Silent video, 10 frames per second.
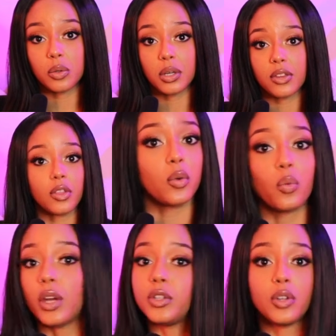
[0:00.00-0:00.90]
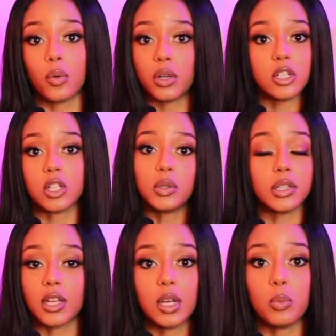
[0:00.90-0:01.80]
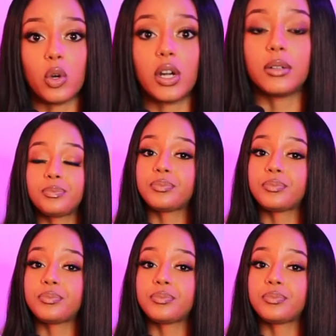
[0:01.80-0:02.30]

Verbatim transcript: with and what you don't want to deal with anymore.